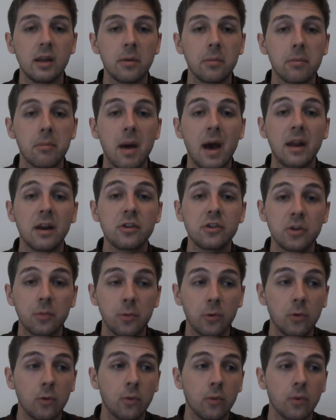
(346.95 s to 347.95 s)

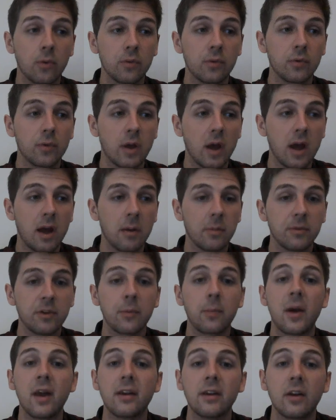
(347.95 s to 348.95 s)
manageable,
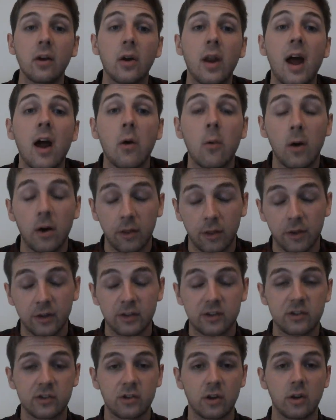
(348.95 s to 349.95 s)
depending on how well the
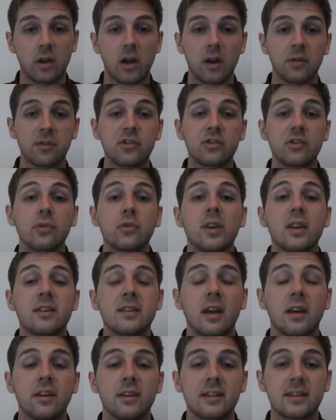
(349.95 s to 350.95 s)
student
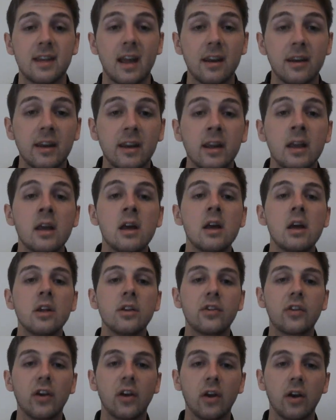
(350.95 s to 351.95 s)
is understanding,
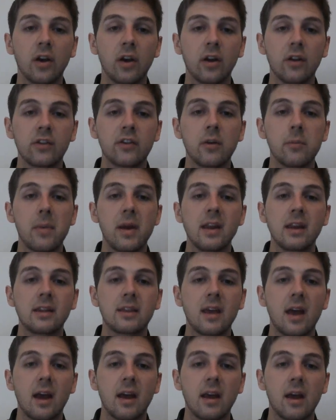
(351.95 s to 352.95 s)
to
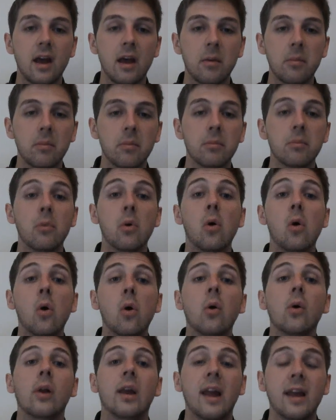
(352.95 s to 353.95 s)
make that
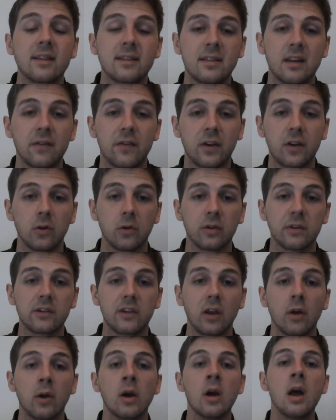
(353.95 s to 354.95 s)
more or less difficult.
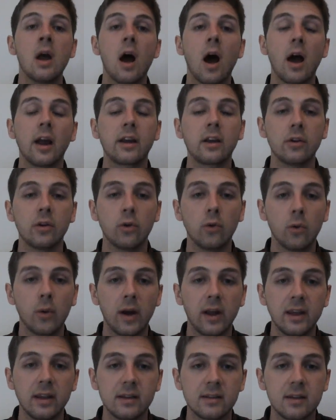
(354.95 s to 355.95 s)
So I could
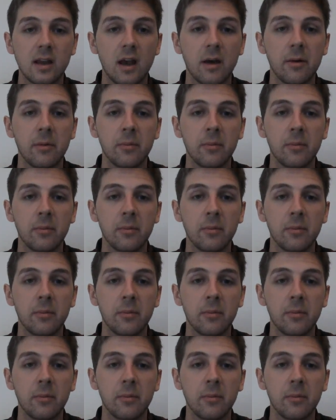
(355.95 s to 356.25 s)
always